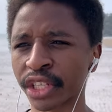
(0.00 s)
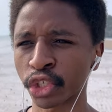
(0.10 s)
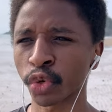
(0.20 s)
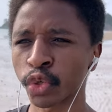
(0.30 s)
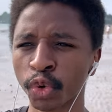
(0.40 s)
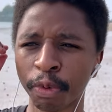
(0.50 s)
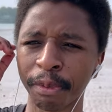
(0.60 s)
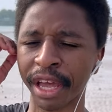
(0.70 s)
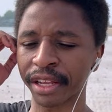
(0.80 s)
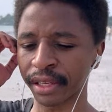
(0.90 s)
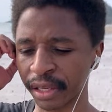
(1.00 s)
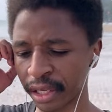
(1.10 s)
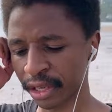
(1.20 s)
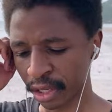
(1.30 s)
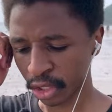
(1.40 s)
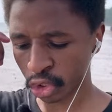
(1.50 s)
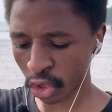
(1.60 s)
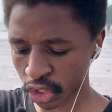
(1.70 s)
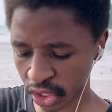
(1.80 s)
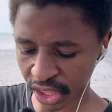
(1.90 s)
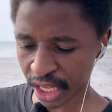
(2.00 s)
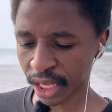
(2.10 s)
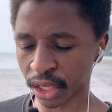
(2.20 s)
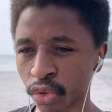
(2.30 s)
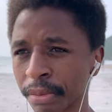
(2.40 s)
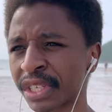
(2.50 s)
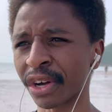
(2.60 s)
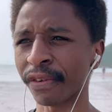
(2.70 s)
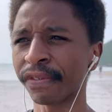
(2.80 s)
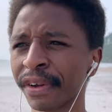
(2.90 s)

So Superman starts thinking to himself,